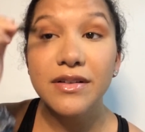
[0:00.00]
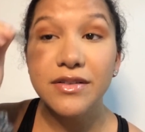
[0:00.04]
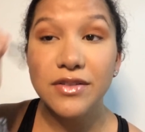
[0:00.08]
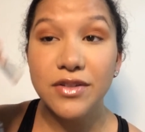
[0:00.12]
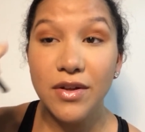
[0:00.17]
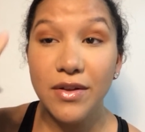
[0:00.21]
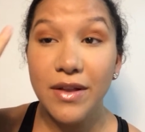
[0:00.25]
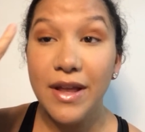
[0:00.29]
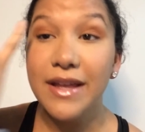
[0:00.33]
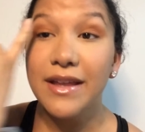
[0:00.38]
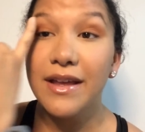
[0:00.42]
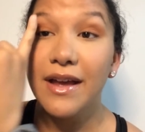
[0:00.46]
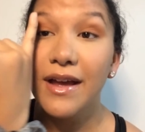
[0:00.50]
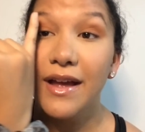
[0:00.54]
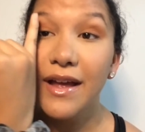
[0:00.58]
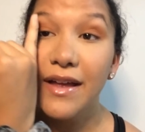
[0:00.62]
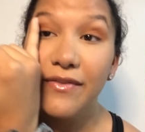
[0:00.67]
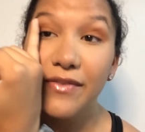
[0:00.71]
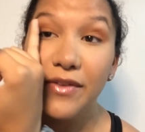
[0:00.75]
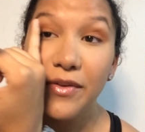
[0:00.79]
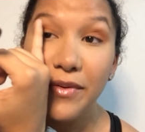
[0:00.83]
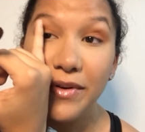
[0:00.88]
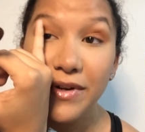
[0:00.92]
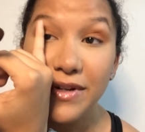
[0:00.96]
So like
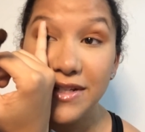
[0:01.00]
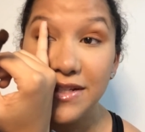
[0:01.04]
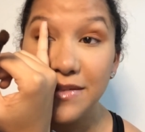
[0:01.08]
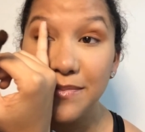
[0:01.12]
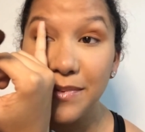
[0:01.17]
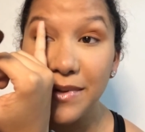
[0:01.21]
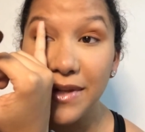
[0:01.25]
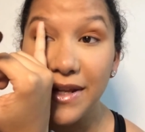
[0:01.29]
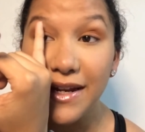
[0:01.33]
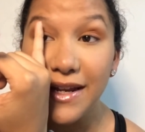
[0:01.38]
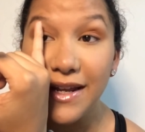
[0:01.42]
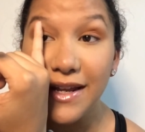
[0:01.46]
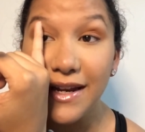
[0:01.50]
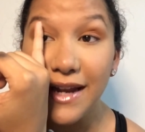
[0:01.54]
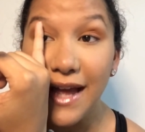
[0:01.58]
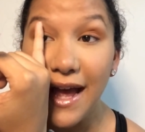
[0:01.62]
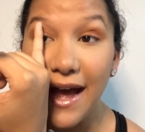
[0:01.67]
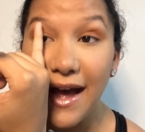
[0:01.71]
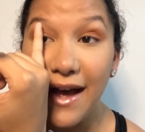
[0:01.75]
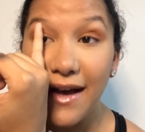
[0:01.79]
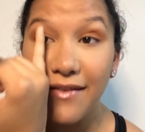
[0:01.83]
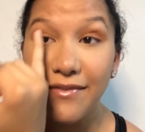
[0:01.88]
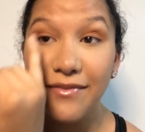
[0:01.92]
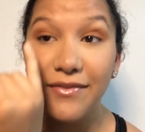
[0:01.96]
if you were to split it in
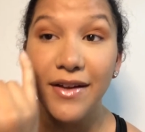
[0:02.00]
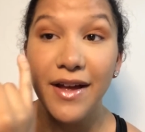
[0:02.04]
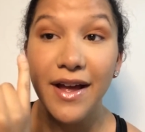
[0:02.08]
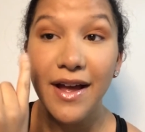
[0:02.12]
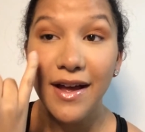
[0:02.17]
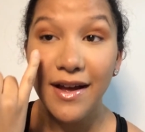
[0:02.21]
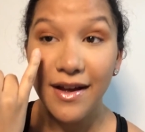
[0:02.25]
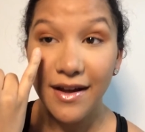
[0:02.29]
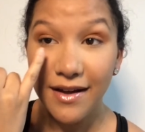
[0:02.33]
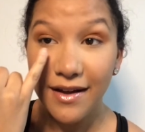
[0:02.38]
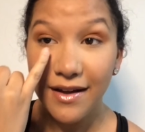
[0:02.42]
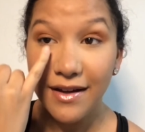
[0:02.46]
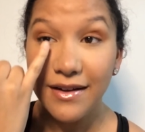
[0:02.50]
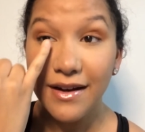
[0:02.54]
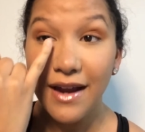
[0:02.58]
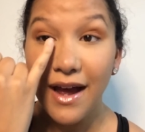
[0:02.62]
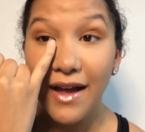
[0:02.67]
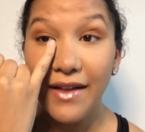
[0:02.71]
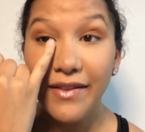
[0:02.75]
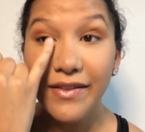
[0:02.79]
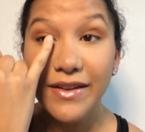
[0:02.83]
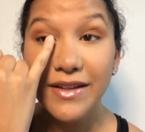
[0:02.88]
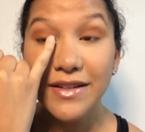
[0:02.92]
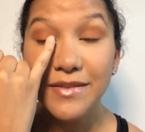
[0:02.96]
half,
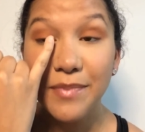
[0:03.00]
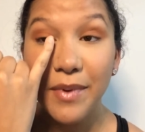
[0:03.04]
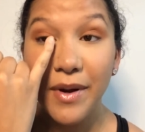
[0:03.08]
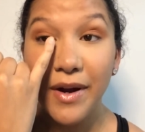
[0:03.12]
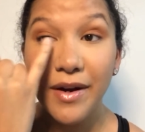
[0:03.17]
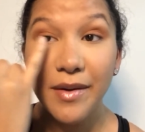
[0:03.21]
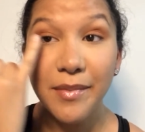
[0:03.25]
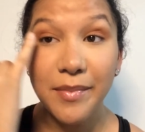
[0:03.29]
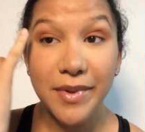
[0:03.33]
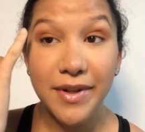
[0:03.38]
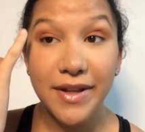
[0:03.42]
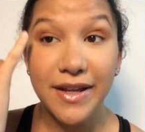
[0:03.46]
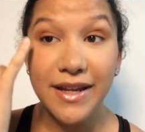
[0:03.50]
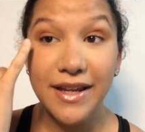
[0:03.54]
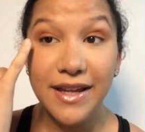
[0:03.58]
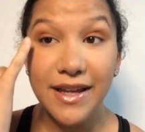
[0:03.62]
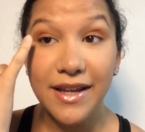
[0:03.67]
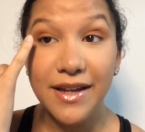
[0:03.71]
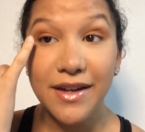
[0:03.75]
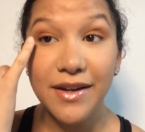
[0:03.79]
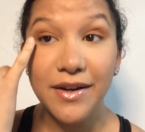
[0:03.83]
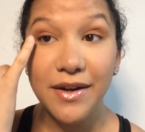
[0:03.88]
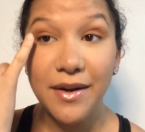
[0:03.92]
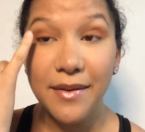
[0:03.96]
not this part, but like
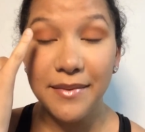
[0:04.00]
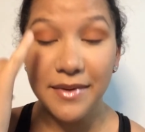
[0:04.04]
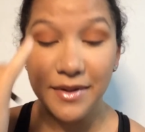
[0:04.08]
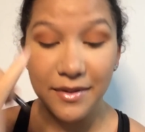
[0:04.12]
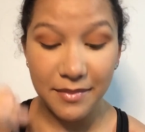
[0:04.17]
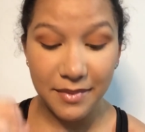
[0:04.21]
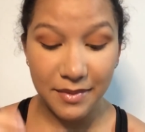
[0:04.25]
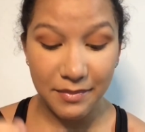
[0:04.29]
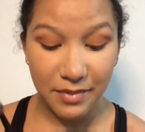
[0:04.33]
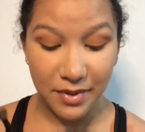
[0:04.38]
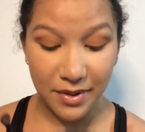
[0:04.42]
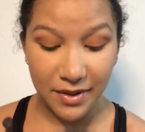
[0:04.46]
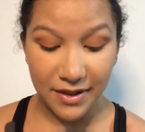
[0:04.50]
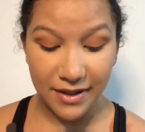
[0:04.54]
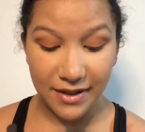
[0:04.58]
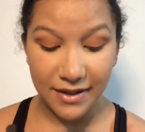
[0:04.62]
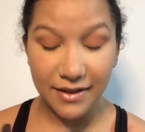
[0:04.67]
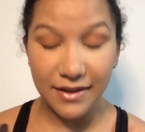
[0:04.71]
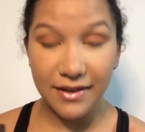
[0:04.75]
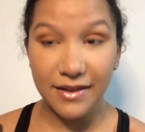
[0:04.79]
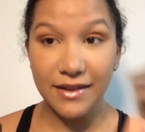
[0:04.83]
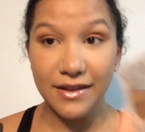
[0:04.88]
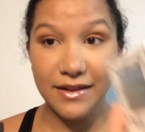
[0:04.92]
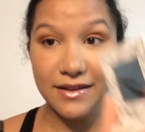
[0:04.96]
here, I'm going to be
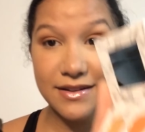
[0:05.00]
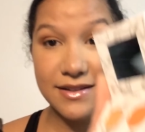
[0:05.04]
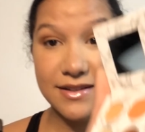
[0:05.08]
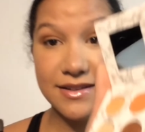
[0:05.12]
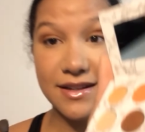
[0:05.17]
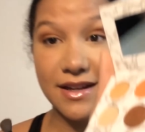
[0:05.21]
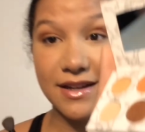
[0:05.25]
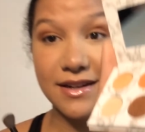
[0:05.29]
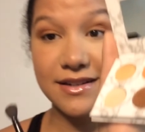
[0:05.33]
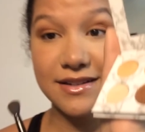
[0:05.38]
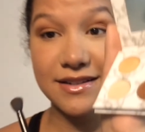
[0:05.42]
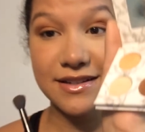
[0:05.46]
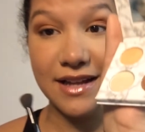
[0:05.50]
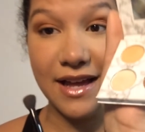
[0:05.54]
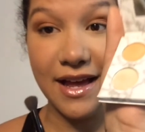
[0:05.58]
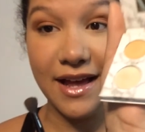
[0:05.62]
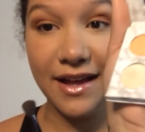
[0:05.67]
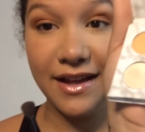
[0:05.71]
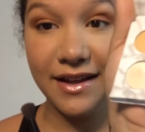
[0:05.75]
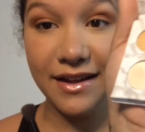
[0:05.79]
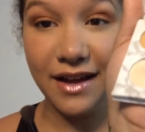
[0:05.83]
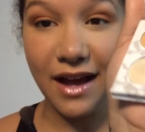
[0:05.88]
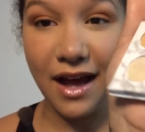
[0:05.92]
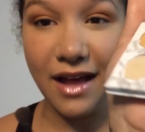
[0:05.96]
putting
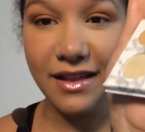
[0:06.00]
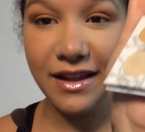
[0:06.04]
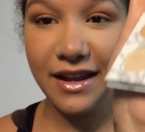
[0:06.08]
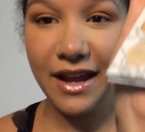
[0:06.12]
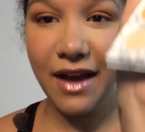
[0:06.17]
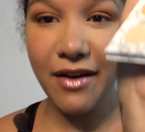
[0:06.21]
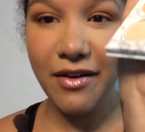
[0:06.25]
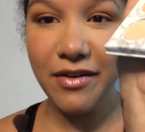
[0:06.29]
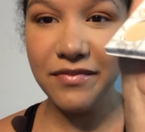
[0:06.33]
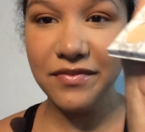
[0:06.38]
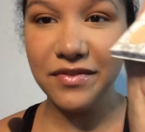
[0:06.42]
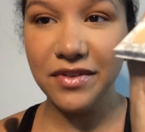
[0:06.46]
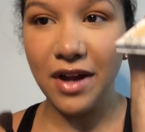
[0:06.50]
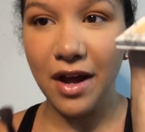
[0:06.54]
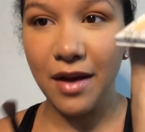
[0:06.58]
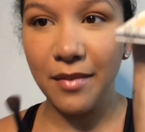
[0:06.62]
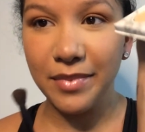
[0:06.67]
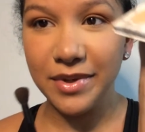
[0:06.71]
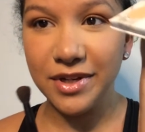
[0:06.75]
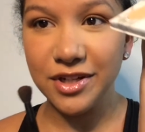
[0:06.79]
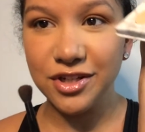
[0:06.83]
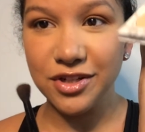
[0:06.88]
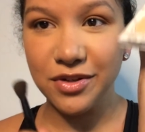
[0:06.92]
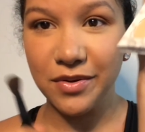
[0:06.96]
Sunset. I like how I've
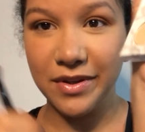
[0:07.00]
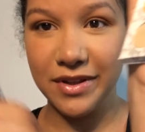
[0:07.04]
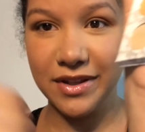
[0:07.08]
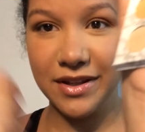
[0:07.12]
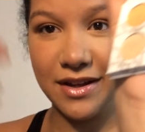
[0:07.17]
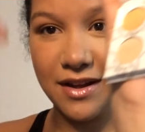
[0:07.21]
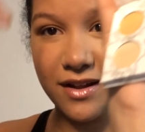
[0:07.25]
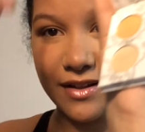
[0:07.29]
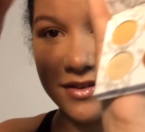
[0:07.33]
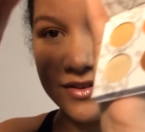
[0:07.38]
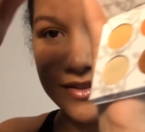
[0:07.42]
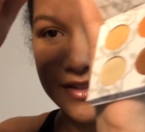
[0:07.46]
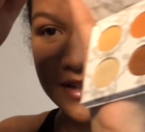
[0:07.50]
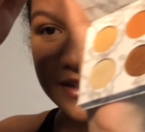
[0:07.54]
not been showing the colors.